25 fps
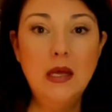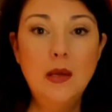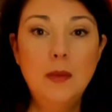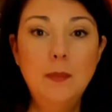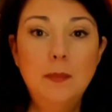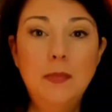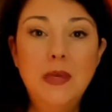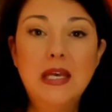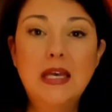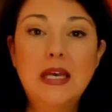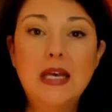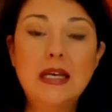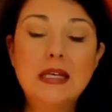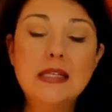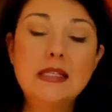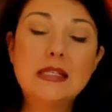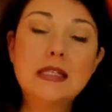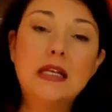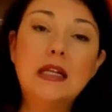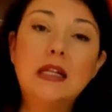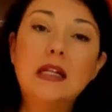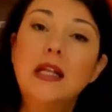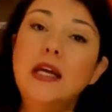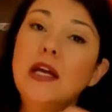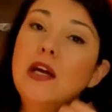Because
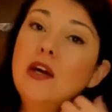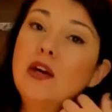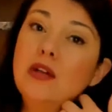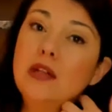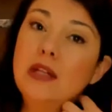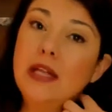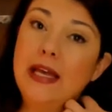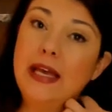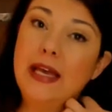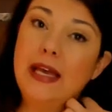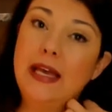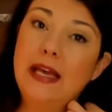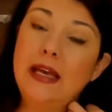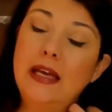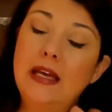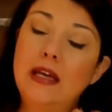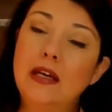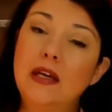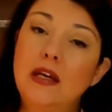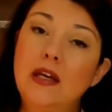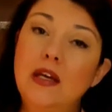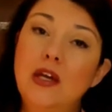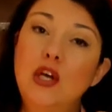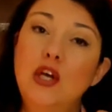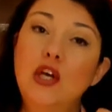clearly,
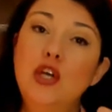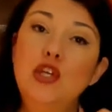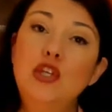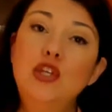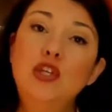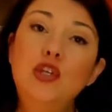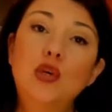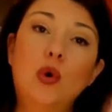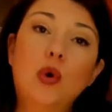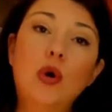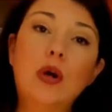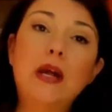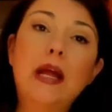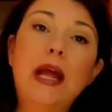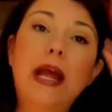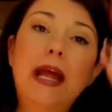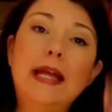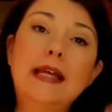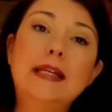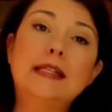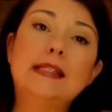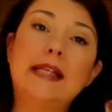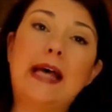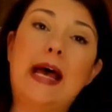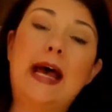your
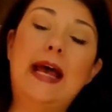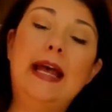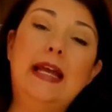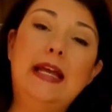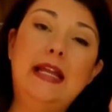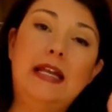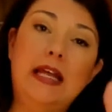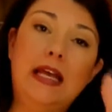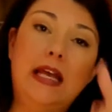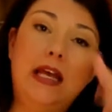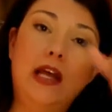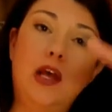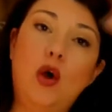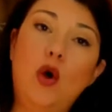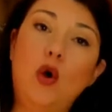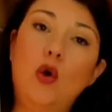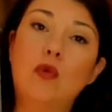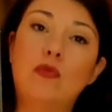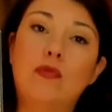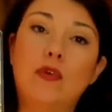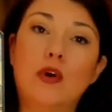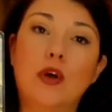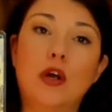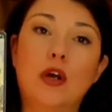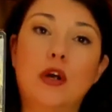anxiety
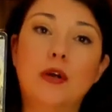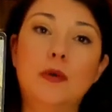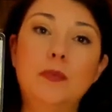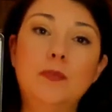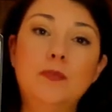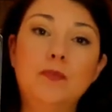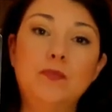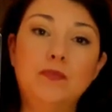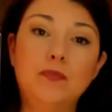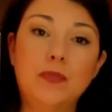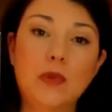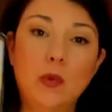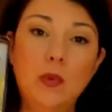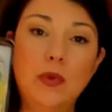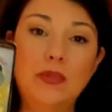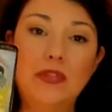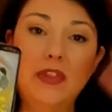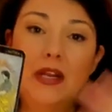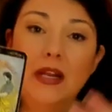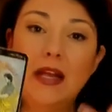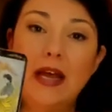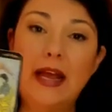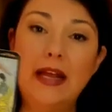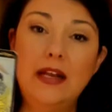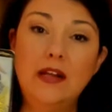over, with the
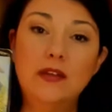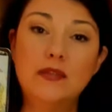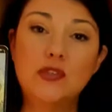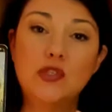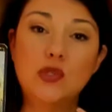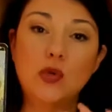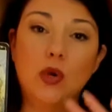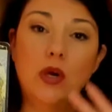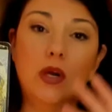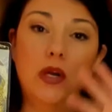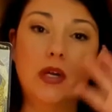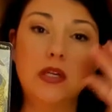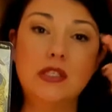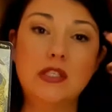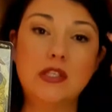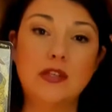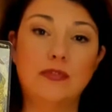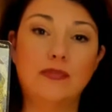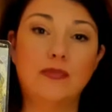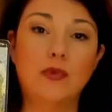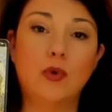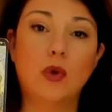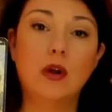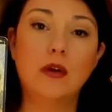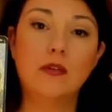Nine of Swords, the
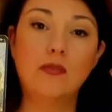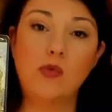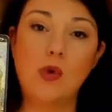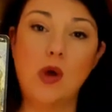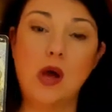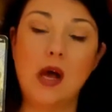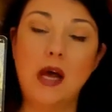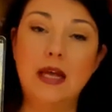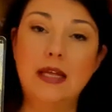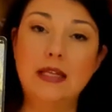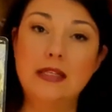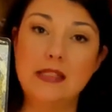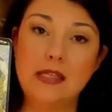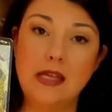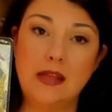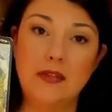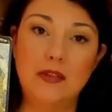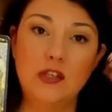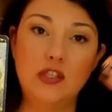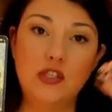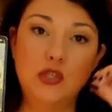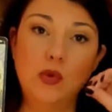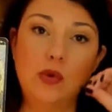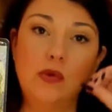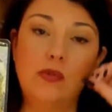Four of Wands, and the
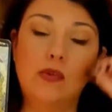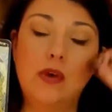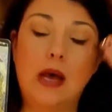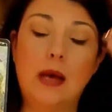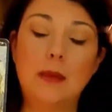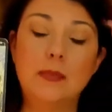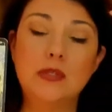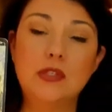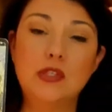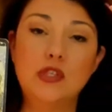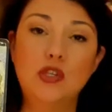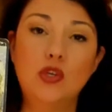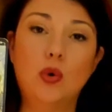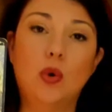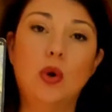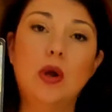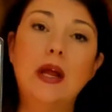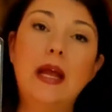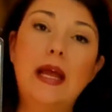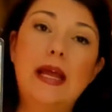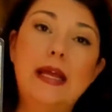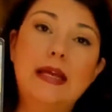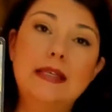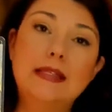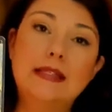Two of Cups, your
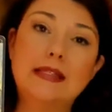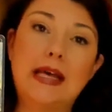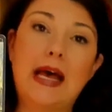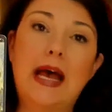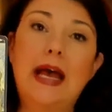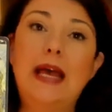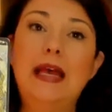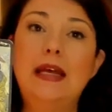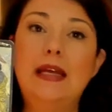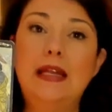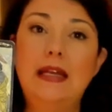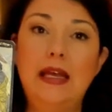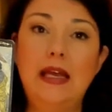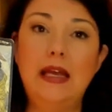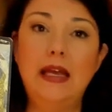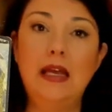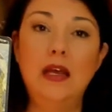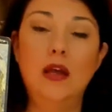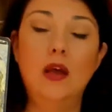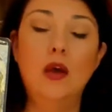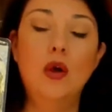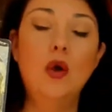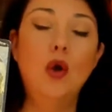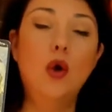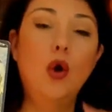
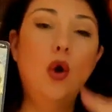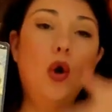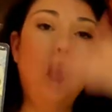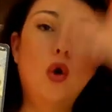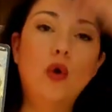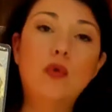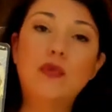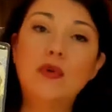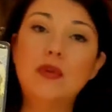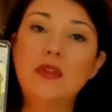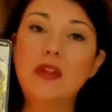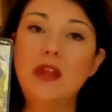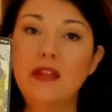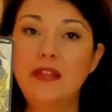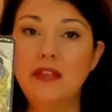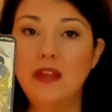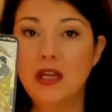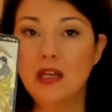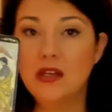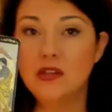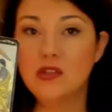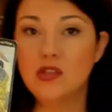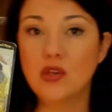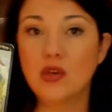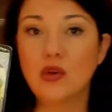anxiety over the
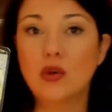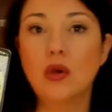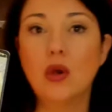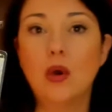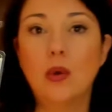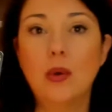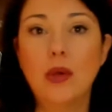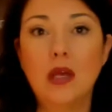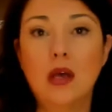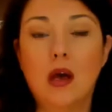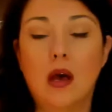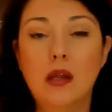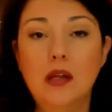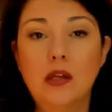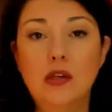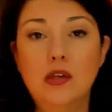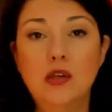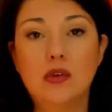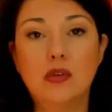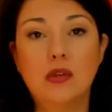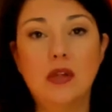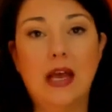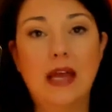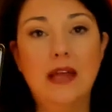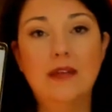things that are going on in
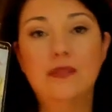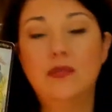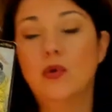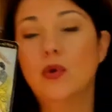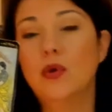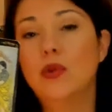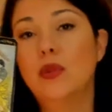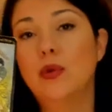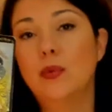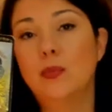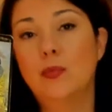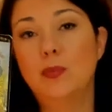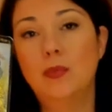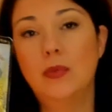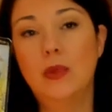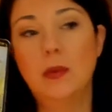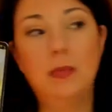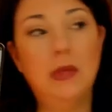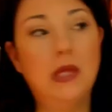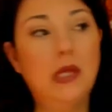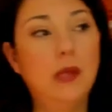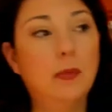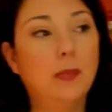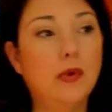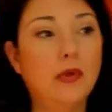your life, or the
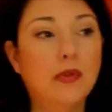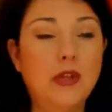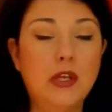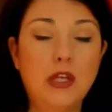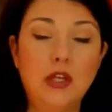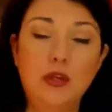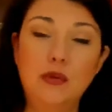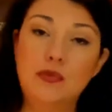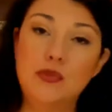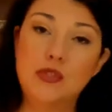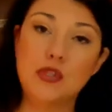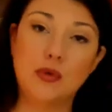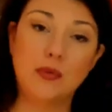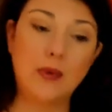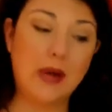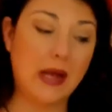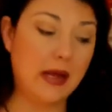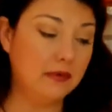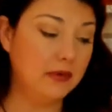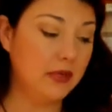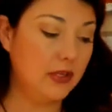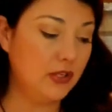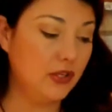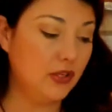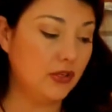people that you've
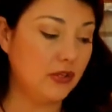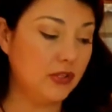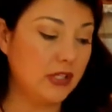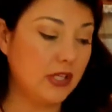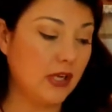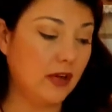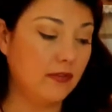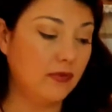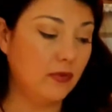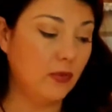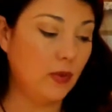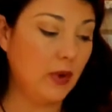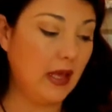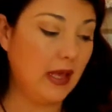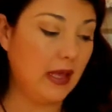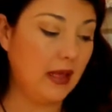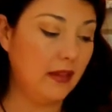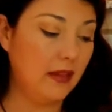surrounded yourself with,